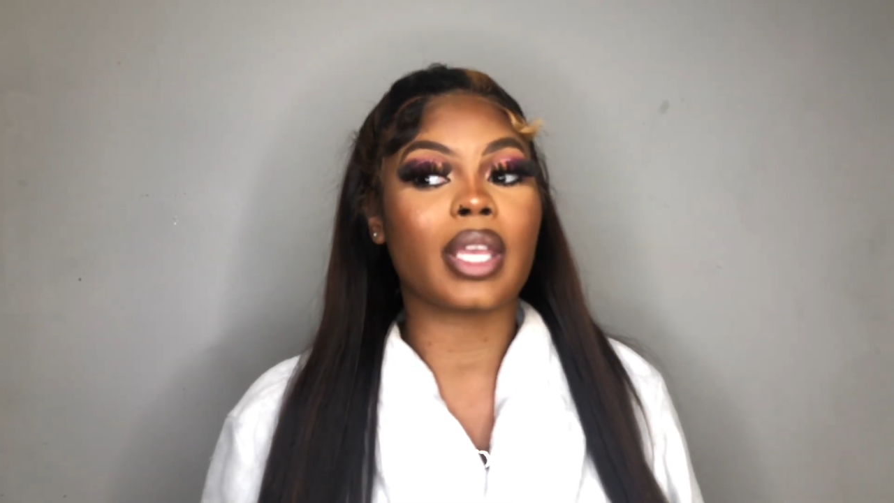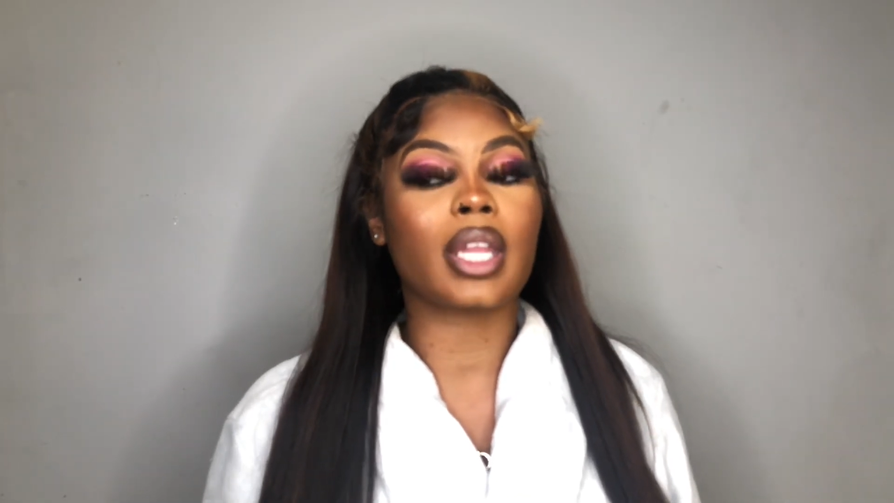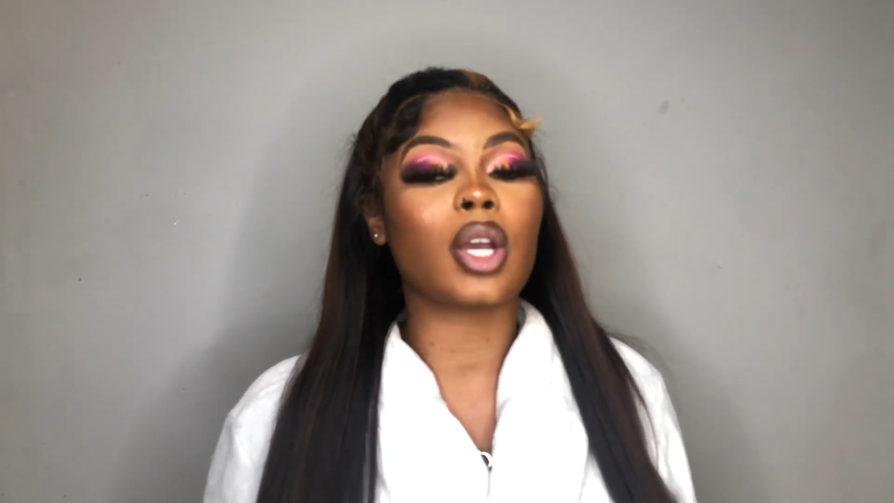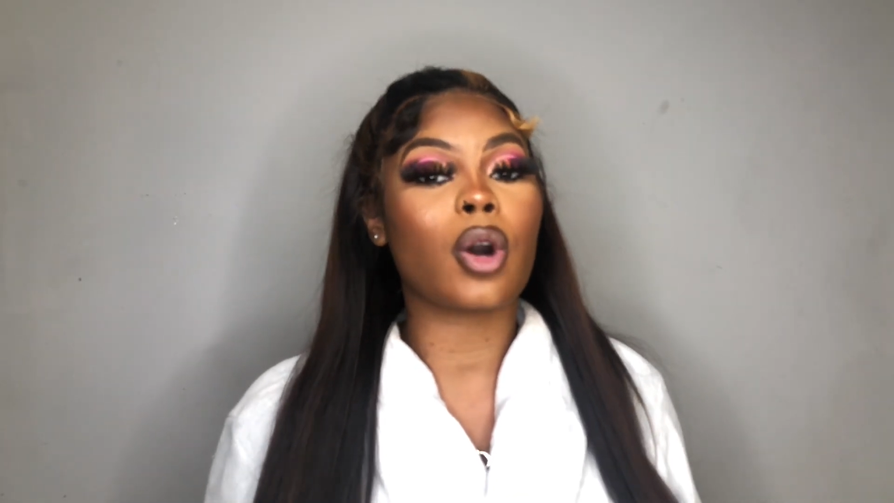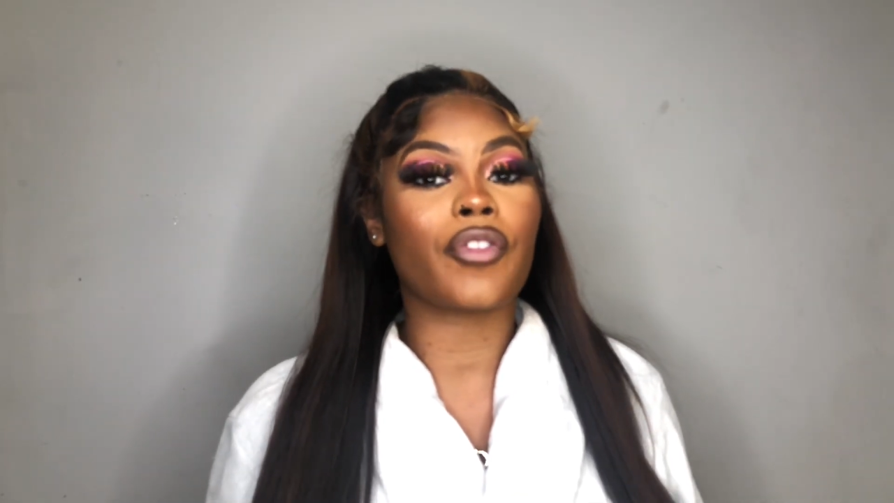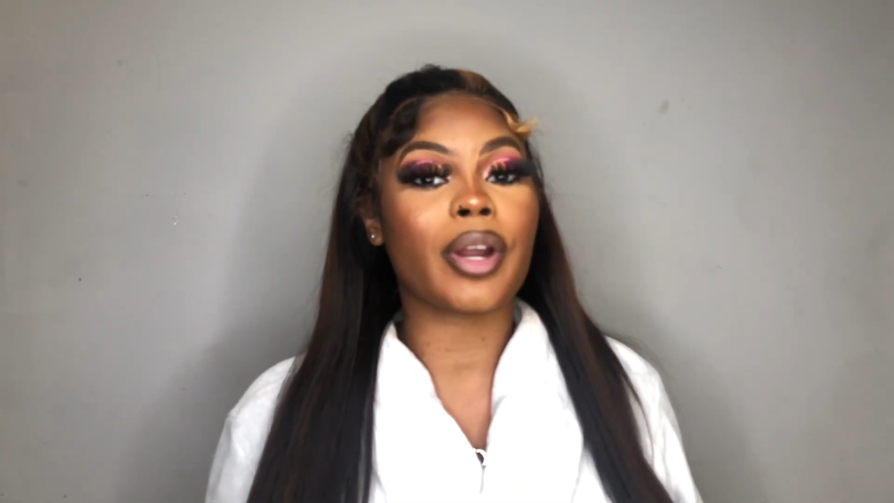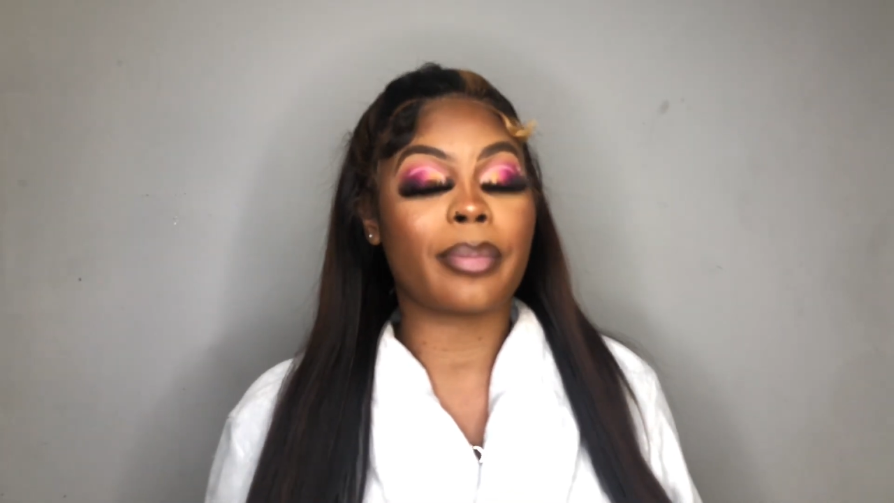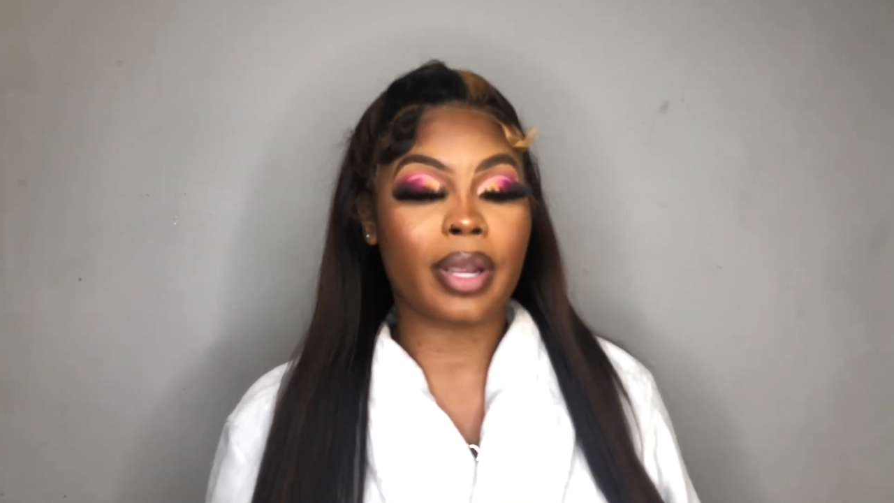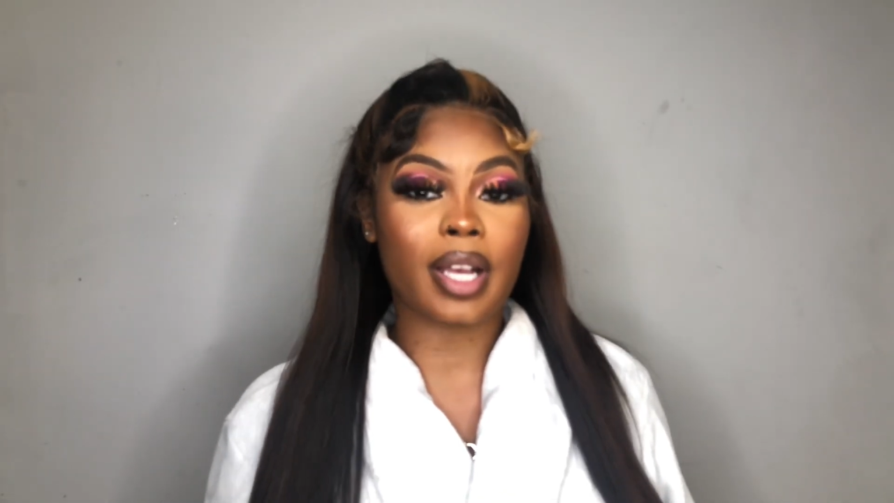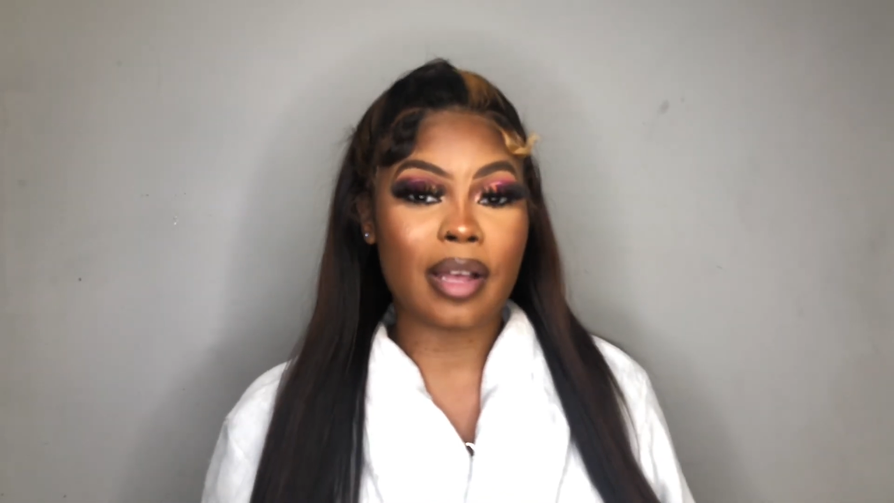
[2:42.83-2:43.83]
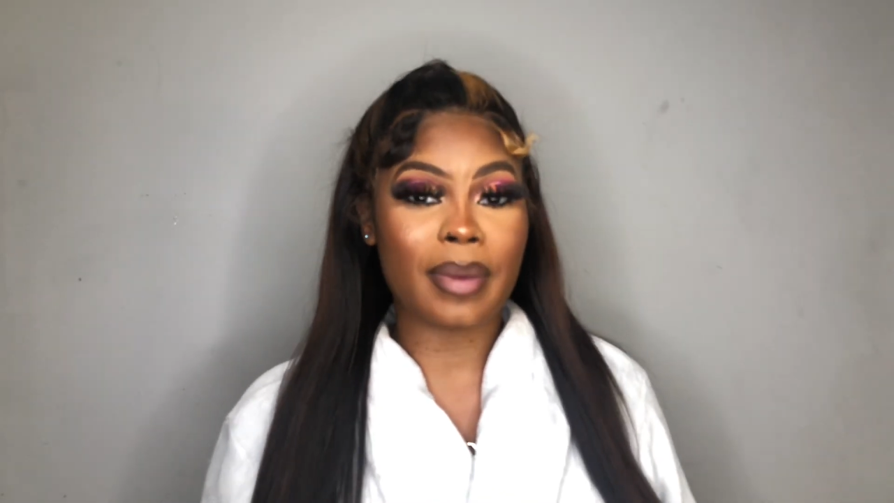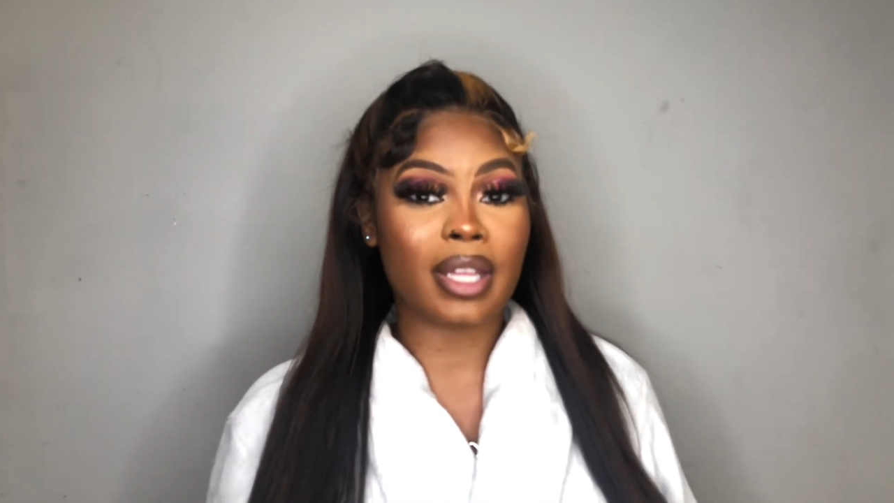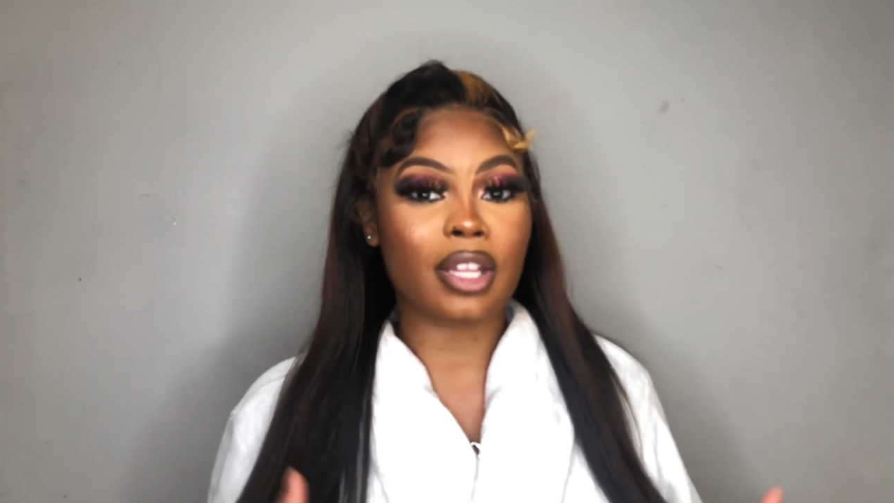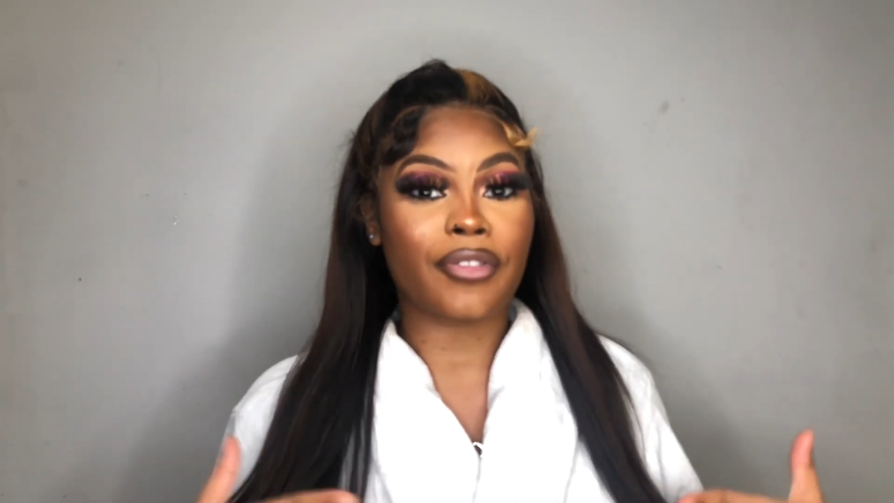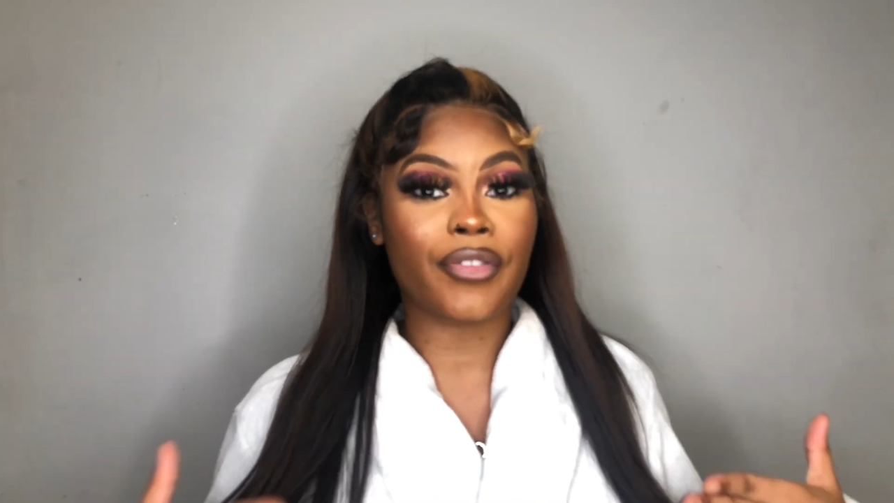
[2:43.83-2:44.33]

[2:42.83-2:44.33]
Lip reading: getting over a breakup and the